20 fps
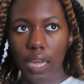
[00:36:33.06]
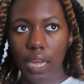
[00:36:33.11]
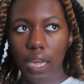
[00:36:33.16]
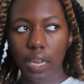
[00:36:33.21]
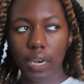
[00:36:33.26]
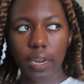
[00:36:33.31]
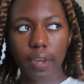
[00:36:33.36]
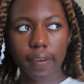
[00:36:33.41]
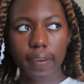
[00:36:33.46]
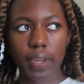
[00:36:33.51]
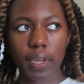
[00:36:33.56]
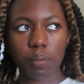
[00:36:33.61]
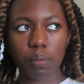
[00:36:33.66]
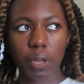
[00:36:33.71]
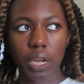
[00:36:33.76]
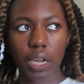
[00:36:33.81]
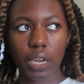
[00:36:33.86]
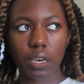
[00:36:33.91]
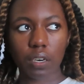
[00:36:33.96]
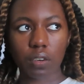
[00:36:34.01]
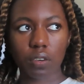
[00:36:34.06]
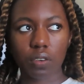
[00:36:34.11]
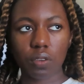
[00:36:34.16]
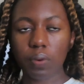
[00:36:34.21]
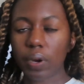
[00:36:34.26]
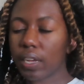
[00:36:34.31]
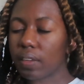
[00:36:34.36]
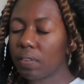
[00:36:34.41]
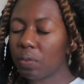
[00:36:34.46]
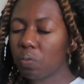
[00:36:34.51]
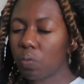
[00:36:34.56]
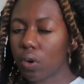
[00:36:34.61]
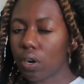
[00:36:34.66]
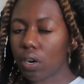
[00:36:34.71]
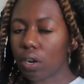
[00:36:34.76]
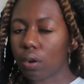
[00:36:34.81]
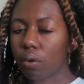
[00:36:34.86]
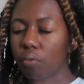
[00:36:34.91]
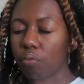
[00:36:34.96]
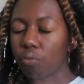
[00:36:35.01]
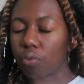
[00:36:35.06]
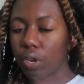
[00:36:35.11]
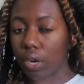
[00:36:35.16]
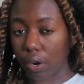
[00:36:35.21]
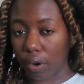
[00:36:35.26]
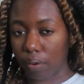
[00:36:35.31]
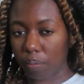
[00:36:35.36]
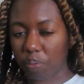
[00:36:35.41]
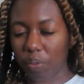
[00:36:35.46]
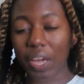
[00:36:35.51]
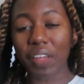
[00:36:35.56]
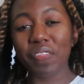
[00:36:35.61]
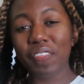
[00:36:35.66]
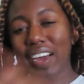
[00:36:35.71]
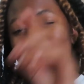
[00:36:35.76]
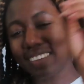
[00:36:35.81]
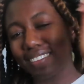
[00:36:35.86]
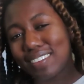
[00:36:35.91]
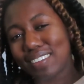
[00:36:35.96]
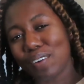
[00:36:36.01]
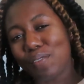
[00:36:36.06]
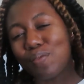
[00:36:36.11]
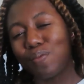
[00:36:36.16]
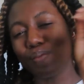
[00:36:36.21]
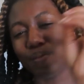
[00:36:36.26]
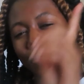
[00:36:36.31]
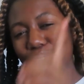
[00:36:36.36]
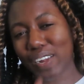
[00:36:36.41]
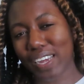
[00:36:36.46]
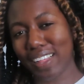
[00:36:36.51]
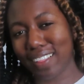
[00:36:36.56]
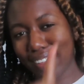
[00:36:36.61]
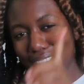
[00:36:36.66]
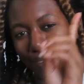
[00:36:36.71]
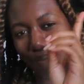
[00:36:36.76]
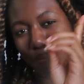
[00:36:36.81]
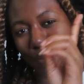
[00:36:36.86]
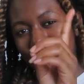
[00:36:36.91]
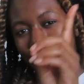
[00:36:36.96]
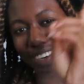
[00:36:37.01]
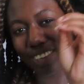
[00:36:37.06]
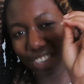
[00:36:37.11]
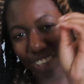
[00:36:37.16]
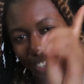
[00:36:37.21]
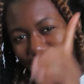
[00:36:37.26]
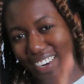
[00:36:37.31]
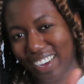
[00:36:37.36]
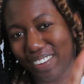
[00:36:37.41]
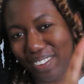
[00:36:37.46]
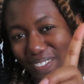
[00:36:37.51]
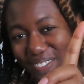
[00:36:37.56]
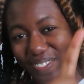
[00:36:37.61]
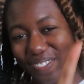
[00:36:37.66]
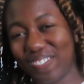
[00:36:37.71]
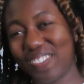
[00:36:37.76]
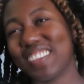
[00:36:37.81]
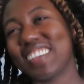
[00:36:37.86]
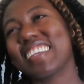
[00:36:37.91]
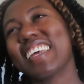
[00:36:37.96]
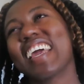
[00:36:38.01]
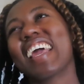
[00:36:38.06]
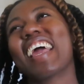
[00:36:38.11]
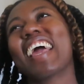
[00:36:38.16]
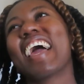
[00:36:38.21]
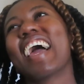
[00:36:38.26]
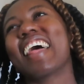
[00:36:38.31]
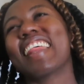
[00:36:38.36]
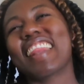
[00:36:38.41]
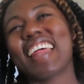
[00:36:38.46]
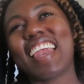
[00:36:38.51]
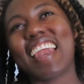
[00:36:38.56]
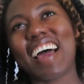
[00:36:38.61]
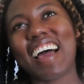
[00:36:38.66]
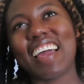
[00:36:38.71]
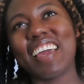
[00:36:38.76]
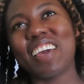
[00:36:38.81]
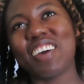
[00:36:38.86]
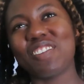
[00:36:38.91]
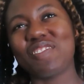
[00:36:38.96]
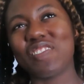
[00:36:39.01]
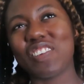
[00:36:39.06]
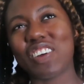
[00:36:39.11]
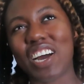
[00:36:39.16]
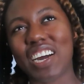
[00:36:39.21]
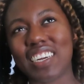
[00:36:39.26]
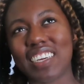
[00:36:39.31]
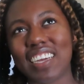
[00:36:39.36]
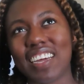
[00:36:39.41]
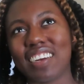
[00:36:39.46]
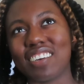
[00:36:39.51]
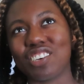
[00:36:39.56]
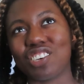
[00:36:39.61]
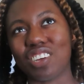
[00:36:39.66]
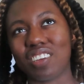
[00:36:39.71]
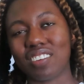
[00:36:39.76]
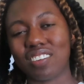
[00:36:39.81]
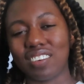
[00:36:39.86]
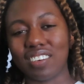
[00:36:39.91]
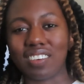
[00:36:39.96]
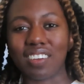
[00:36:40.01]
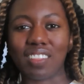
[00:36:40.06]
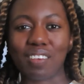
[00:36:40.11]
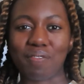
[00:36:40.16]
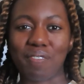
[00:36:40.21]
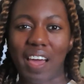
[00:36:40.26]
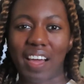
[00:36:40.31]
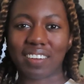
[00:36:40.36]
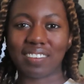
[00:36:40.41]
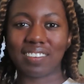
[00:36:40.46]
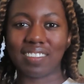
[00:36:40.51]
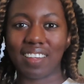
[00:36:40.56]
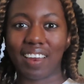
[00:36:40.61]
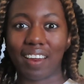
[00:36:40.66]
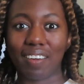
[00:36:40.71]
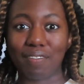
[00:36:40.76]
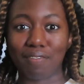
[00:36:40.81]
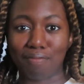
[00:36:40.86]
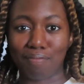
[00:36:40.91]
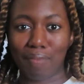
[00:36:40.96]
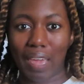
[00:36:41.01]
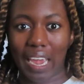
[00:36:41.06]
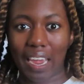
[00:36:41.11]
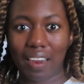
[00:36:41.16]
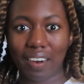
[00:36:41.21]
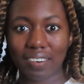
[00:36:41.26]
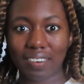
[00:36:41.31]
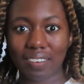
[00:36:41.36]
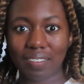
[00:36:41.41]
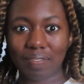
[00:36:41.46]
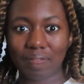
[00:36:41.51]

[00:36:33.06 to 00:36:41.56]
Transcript: And now I'm like, do I even want a career? And that's a really big shift that I have not yet adjusted to the fact that I've made.